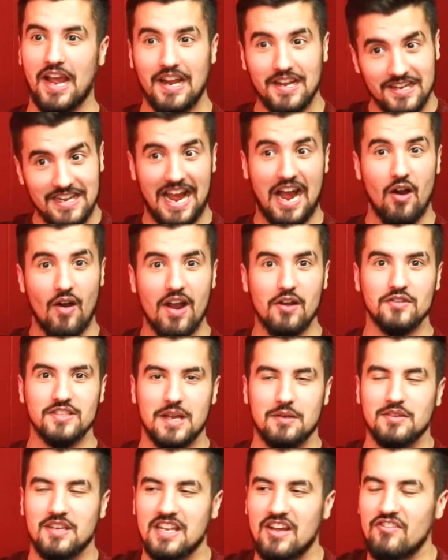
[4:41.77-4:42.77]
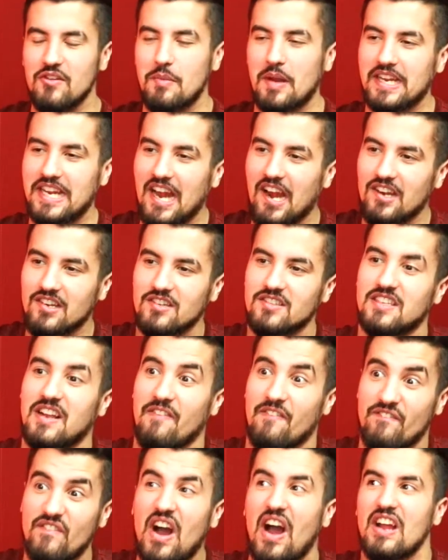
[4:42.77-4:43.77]
and now I was able to level up my characters,
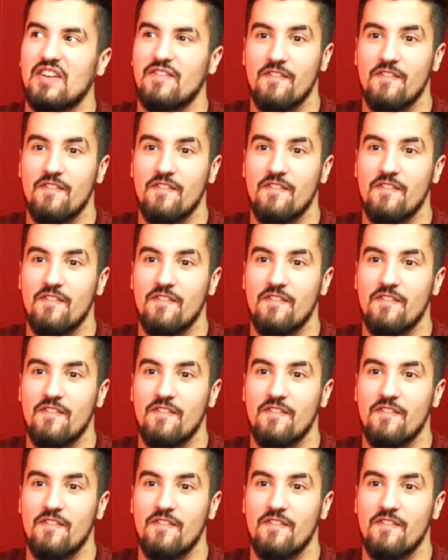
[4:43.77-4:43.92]
and I,